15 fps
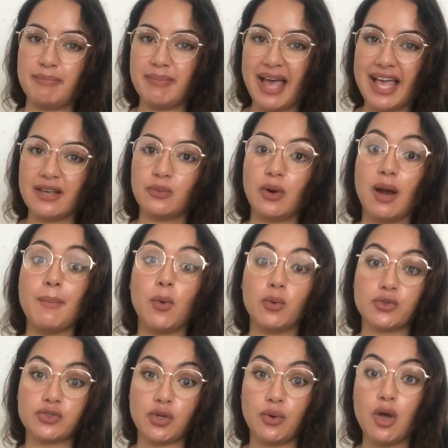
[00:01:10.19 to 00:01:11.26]
back where I'm
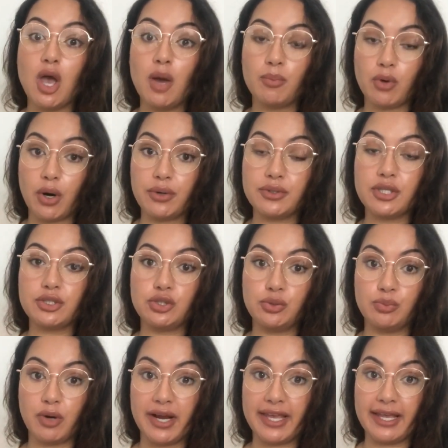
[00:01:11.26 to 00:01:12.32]
also prone to
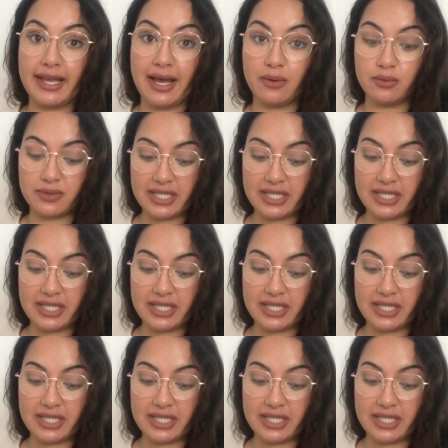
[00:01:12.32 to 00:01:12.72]
breaking out.